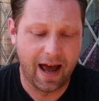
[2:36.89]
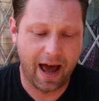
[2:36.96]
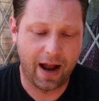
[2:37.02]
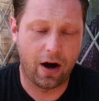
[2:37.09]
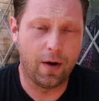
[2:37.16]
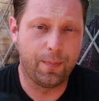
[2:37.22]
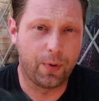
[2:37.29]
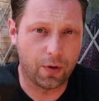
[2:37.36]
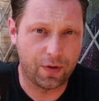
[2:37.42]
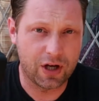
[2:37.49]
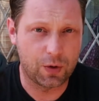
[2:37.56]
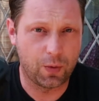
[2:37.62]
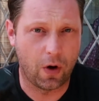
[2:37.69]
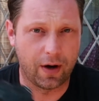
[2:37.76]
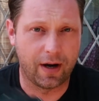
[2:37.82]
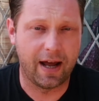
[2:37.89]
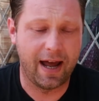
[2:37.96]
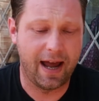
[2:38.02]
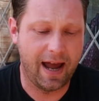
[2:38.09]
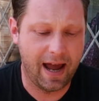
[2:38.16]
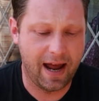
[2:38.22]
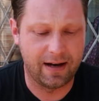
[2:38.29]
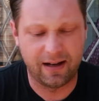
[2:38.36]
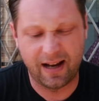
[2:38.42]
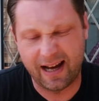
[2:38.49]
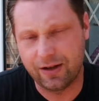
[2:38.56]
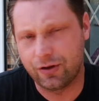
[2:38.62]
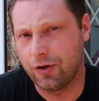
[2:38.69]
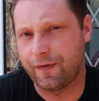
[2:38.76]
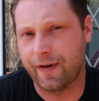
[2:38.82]
and I bought this one in
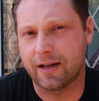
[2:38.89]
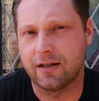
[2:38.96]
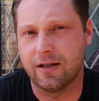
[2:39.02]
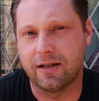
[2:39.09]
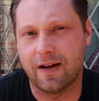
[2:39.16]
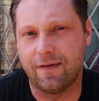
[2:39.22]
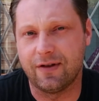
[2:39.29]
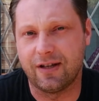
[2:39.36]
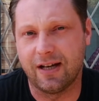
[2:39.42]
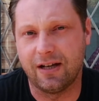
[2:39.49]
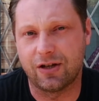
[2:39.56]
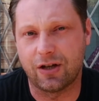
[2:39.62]
late 2017.